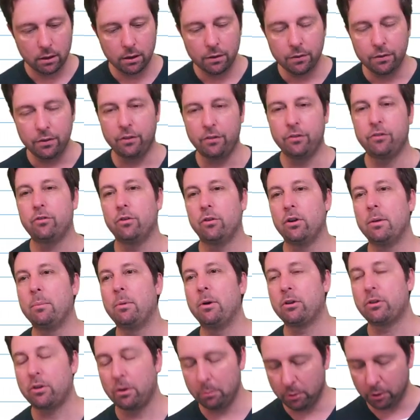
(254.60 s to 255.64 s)
this is all
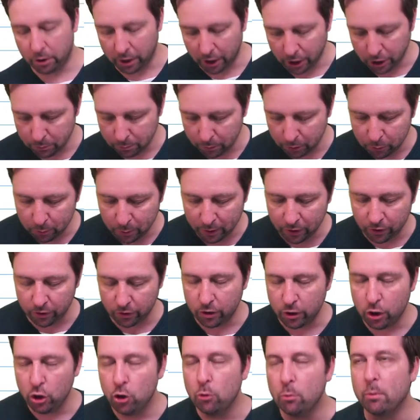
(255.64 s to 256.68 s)
about communication between
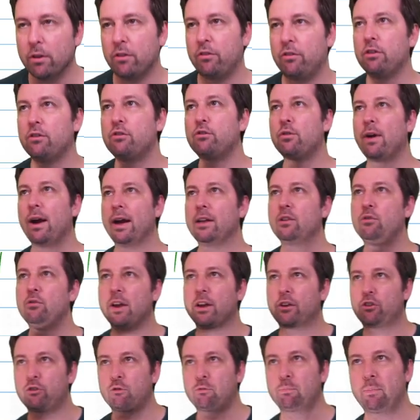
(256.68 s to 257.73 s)
humans. You're trying to
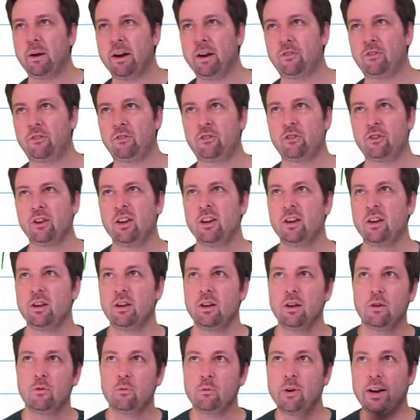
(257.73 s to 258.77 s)
express
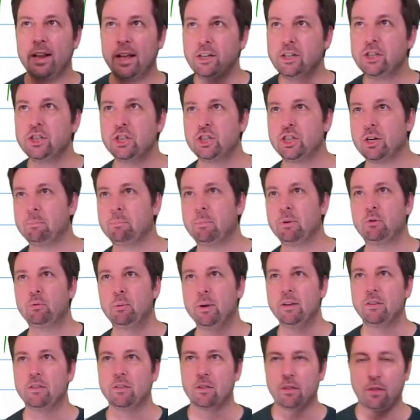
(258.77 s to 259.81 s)
relationship
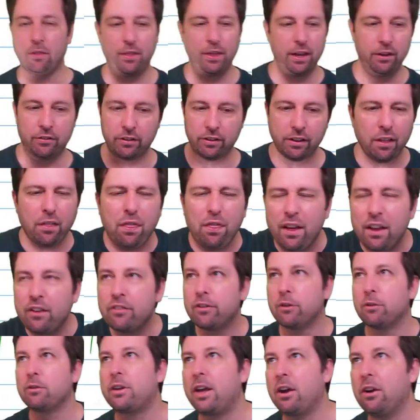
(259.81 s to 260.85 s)
between things, and the things
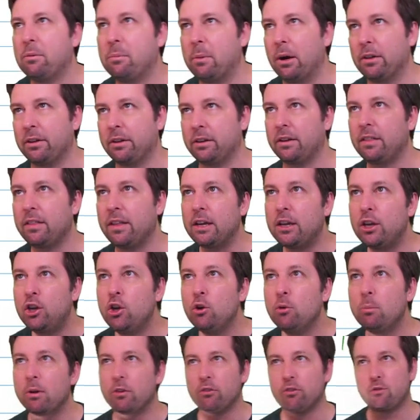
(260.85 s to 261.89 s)
don't care about it. The
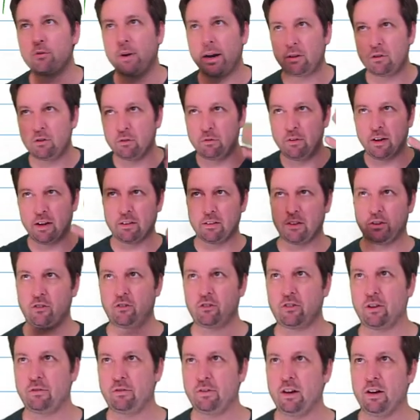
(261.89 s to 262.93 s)
humans trying to figure this
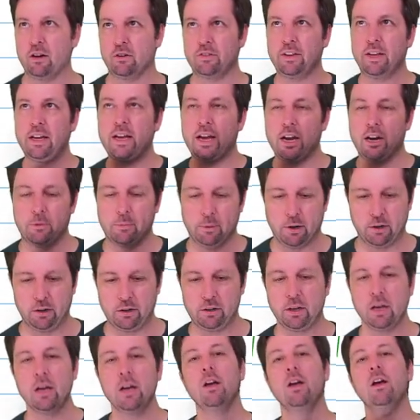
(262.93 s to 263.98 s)
stuff out, they care about
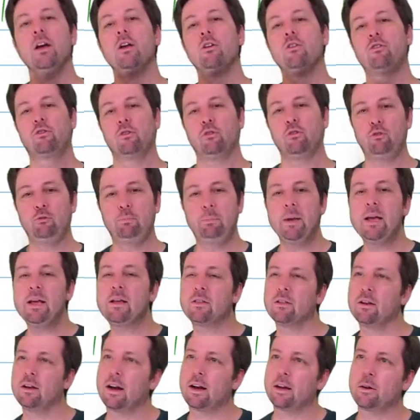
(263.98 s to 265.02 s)
it. So speak
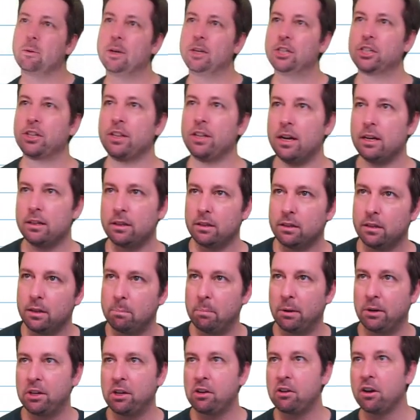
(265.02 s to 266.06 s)
the language that the
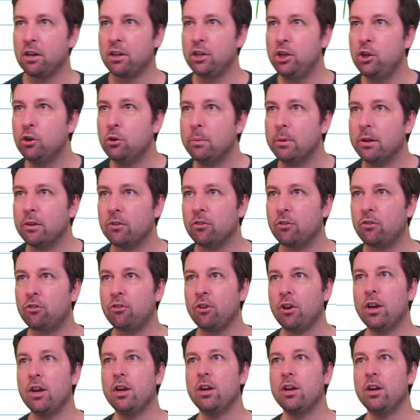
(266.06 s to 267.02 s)
particular humans